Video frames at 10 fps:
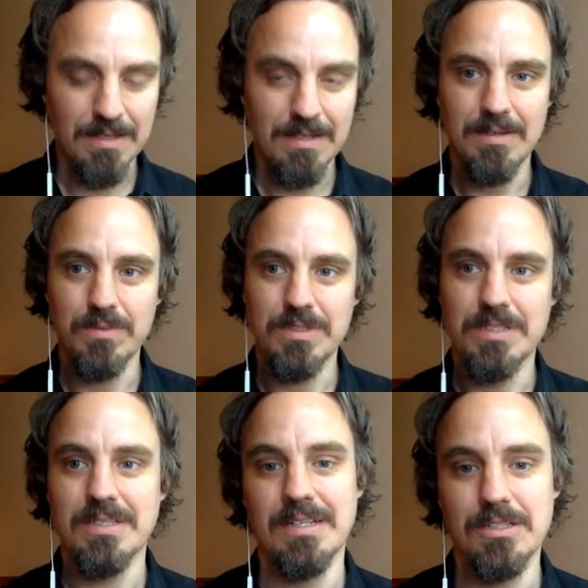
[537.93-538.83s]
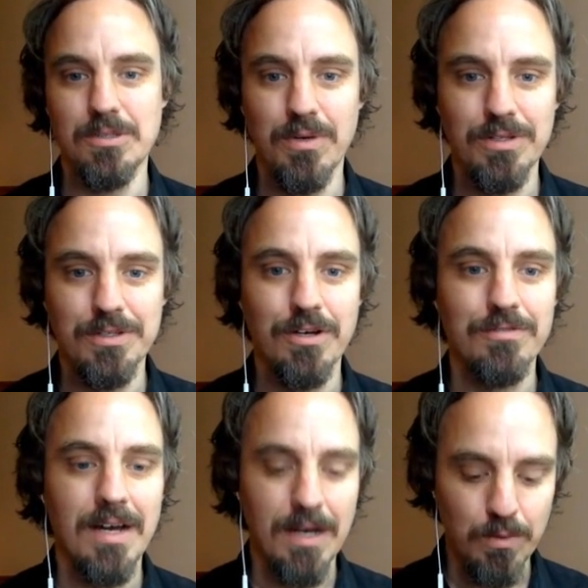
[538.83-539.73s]
which is then symbolic of
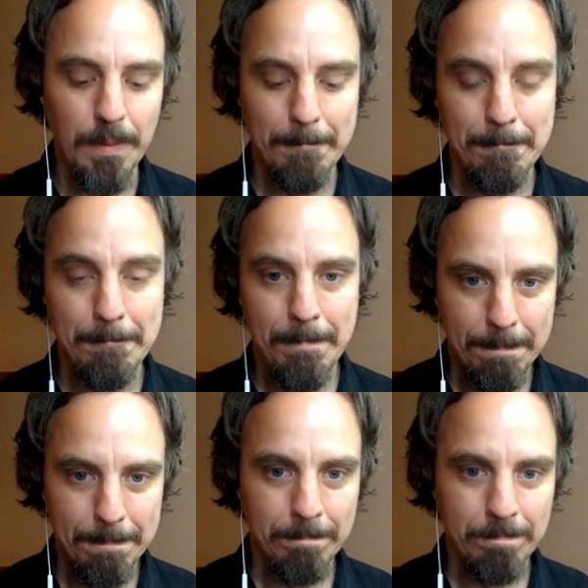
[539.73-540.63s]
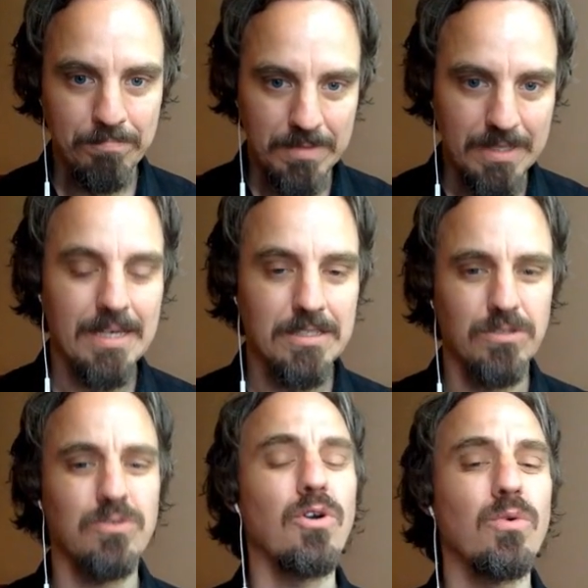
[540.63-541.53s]
how he has
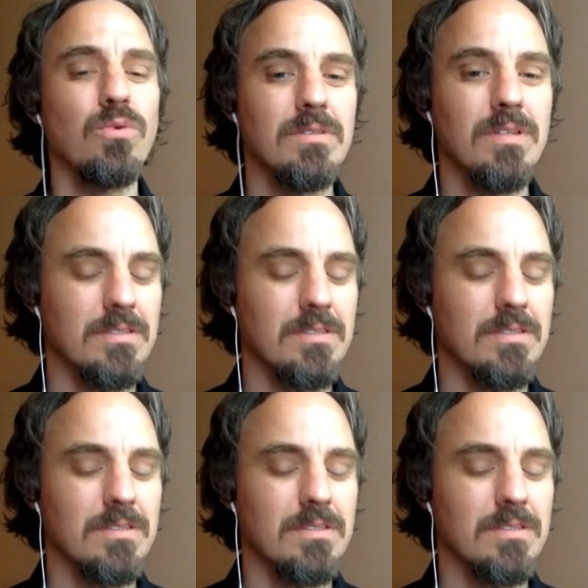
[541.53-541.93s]
grown, like